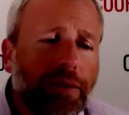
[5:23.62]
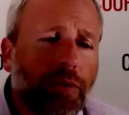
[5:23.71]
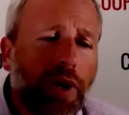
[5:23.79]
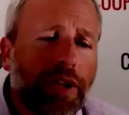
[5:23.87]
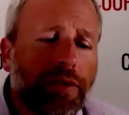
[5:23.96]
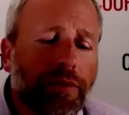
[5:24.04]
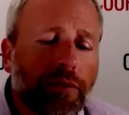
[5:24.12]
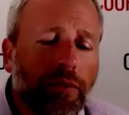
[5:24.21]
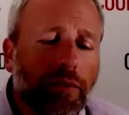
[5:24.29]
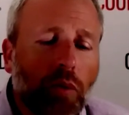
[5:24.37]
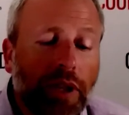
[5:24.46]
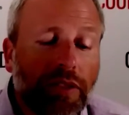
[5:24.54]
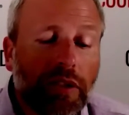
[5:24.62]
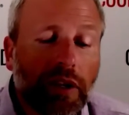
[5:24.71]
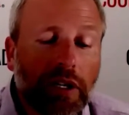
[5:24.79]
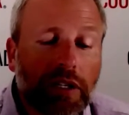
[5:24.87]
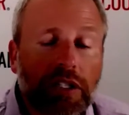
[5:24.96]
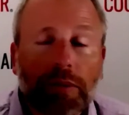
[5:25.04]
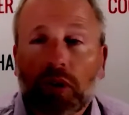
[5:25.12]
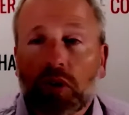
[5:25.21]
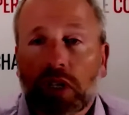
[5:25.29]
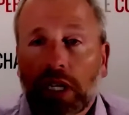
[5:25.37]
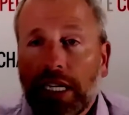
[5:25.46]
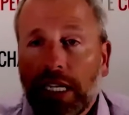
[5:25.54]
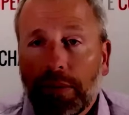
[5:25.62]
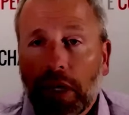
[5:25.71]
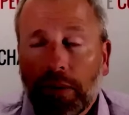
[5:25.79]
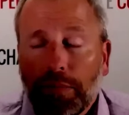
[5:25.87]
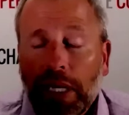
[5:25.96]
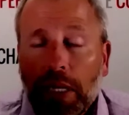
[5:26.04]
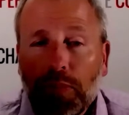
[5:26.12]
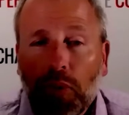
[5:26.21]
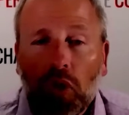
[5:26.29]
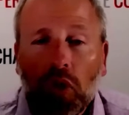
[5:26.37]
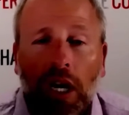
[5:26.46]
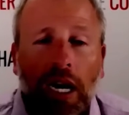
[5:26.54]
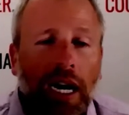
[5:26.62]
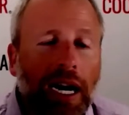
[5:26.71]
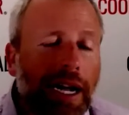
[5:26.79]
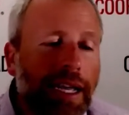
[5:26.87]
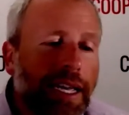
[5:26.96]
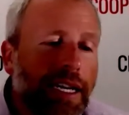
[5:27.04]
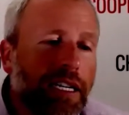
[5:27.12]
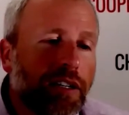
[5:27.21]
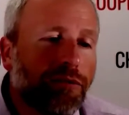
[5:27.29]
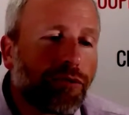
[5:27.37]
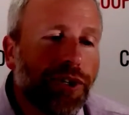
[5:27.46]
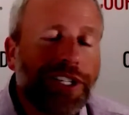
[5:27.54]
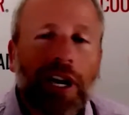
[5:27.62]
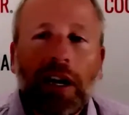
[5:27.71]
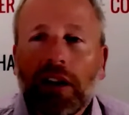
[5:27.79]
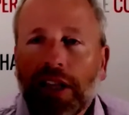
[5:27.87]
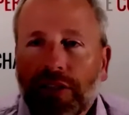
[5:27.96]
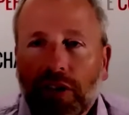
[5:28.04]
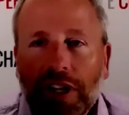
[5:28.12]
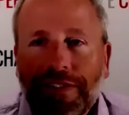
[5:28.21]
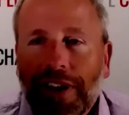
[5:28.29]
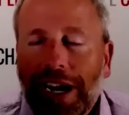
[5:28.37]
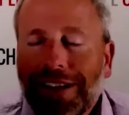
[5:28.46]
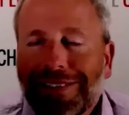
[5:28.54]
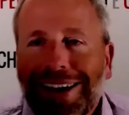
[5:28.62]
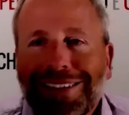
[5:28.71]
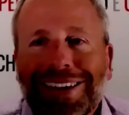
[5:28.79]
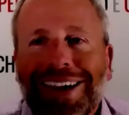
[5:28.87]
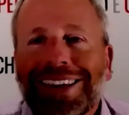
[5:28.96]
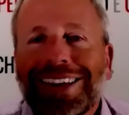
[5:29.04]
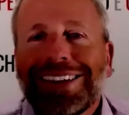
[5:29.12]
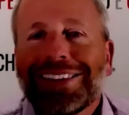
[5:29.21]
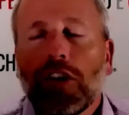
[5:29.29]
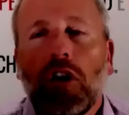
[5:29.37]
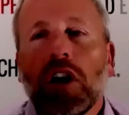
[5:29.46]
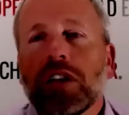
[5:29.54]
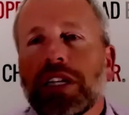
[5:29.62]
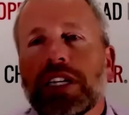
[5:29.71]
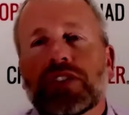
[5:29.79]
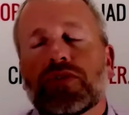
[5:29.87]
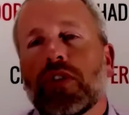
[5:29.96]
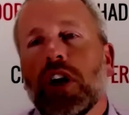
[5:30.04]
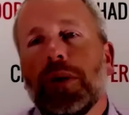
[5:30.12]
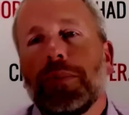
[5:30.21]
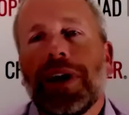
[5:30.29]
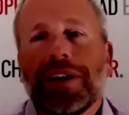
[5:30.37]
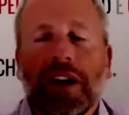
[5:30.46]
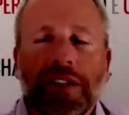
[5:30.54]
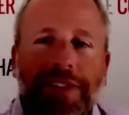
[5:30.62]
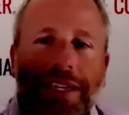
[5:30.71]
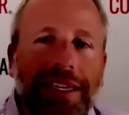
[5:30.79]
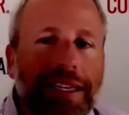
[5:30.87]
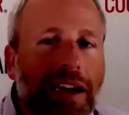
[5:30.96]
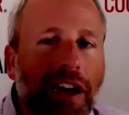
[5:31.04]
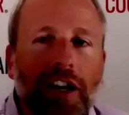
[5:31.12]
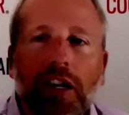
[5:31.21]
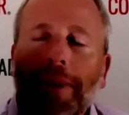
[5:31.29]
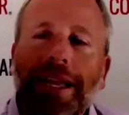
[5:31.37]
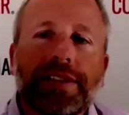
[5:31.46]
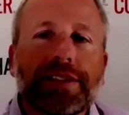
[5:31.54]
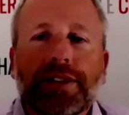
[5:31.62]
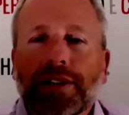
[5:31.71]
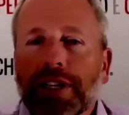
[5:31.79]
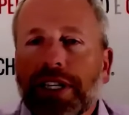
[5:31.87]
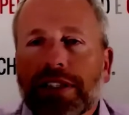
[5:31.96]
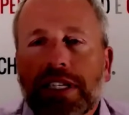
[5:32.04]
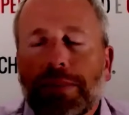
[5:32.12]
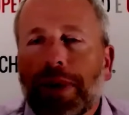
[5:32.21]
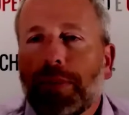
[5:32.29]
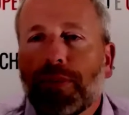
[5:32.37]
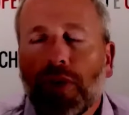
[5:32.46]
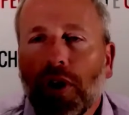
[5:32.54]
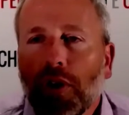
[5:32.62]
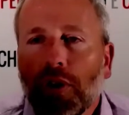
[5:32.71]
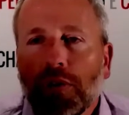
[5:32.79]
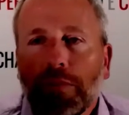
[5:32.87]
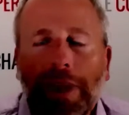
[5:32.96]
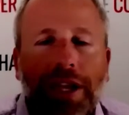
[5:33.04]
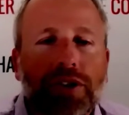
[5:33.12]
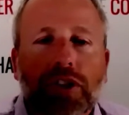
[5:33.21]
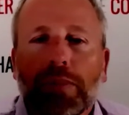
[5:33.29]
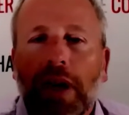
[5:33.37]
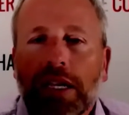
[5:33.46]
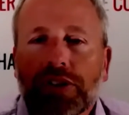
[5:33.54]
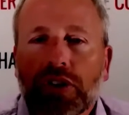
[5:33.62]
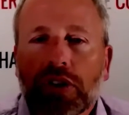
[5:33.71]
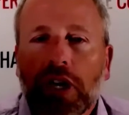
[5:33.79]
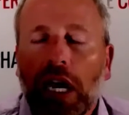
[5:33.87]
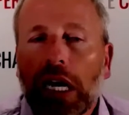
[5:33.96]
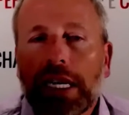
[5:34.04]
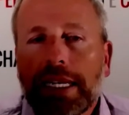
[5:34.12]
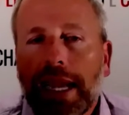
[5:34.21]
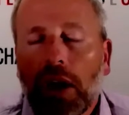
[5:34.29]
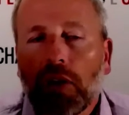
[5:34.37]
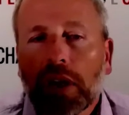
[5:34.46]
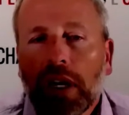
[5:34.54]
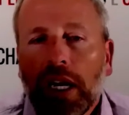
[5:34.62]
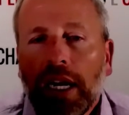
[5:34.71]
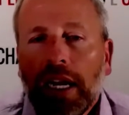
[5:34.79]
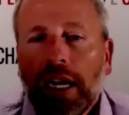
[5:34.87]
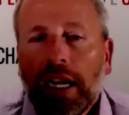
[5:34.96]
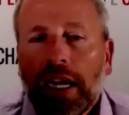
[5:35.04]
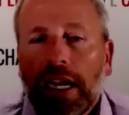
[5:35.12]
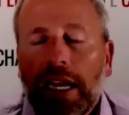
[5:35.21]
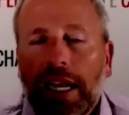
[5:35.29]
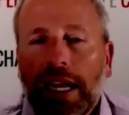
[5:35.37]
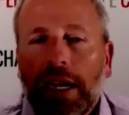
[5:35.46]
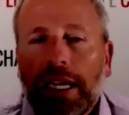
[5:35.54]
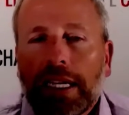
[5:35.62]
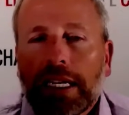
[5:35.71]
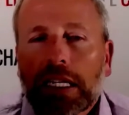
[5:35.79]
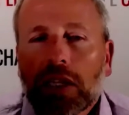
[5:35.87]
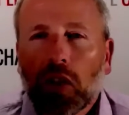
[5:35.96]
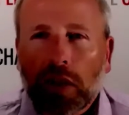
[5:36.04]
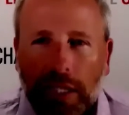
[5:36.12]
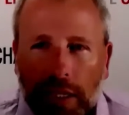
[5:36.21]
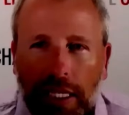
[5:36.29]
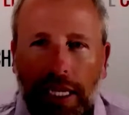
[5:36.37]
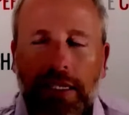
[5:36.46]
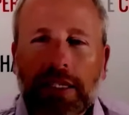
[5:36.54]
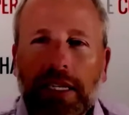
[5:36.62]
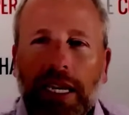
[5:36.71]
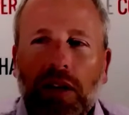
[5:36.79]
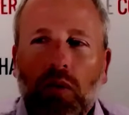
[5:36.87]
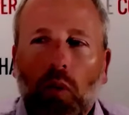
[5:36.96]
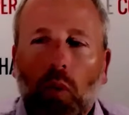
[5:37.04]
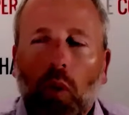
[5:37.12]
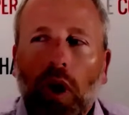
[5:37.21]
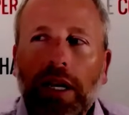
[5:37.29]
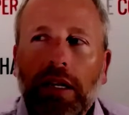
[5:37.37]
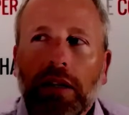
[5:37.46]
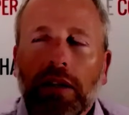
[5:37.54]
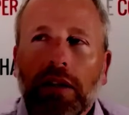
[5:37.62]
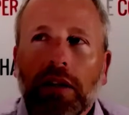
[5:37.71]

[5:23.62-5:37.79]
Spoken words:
with some of those elite people. I have retired at 35. I've got a long list from the Ironman circuit, semi-pro, major sponsored on down. And I looked at that and said, what